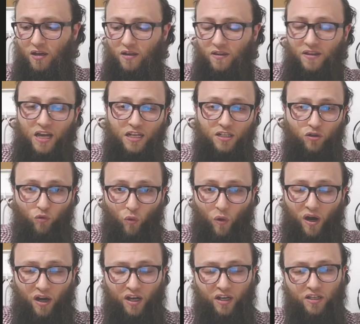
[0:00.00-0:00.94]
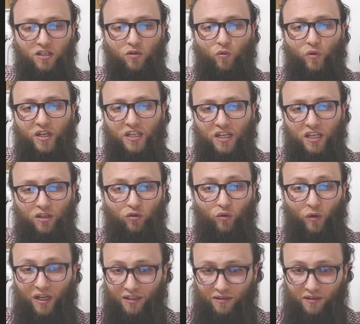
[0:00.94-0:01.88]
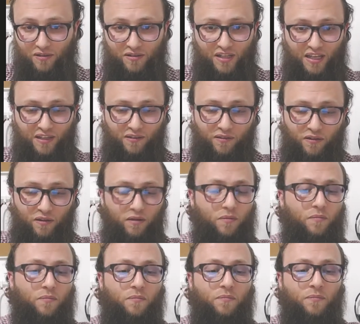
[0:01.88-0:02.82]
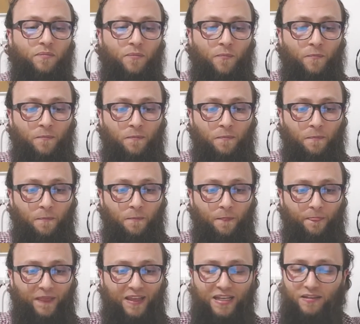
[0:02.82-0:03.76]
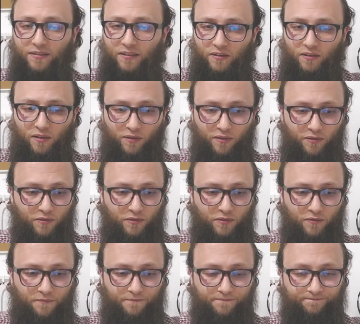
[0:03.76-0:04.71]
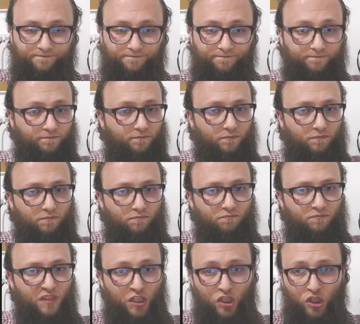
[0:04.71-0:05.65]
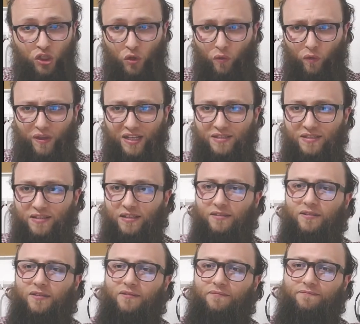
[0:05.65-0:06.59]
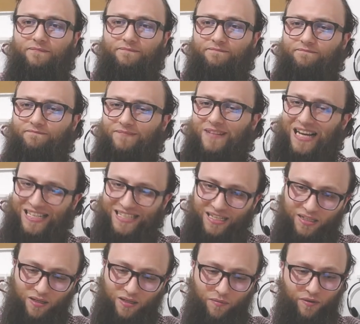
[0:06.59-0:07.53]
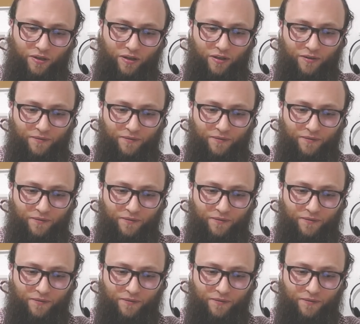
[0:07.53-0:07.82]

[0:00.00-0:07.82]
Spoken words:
That's why we need to understand them in details. So that's it as a summary.